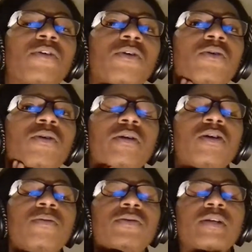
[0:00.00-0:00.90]
the third quarter,
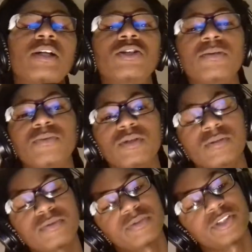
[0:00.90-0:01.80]
he almost had a
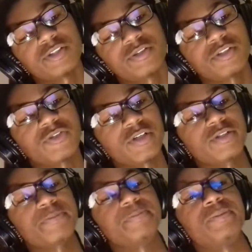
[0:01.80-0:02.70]
triple-double. That's
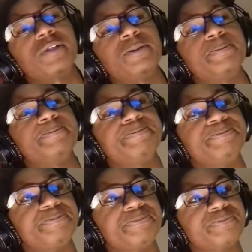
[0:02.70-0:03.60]
crazy.
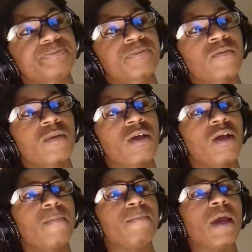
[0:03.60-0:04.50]
But,
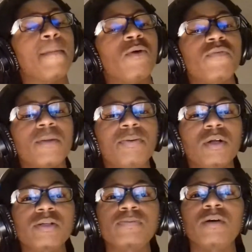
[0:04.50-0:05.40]
yeah, but we finna
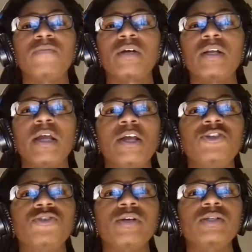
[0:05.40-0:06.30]
pull out this motherfucking
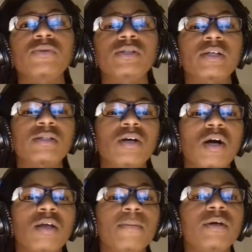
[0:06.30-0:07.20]
injury, see what this nigga
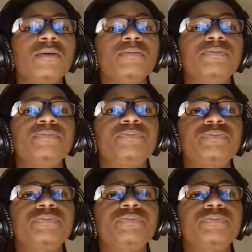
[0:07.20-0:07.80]
talking about.